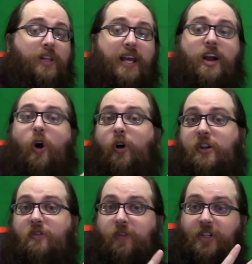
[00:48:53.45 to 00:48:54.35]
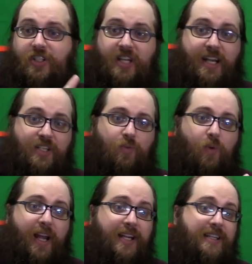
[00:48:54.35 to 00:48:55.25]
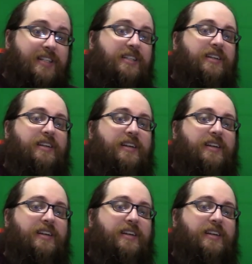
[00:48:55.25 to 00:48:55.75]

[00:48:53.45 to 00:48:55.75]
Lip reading: when they argue for states' rights.